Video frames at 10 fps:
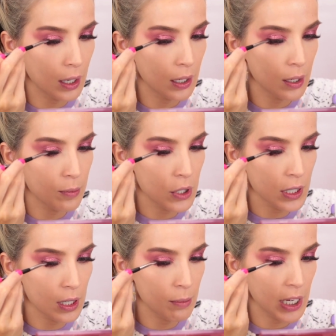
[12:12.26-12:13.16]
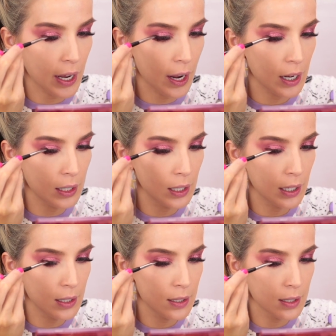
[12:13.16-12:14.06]
and I'm just gonna be adding
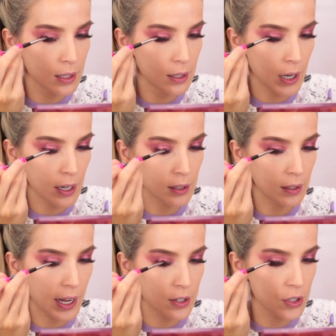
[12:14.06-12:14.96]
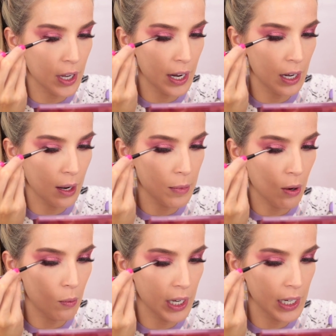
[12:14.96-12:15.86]
this right on the lash line. I'm
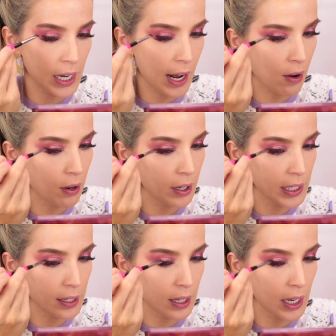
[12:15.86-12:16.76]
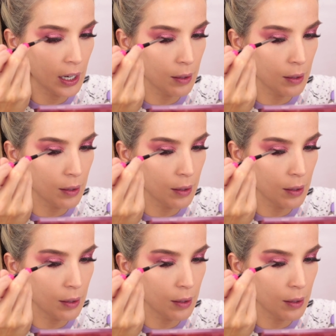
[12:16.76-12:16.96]
not winging it out or anything.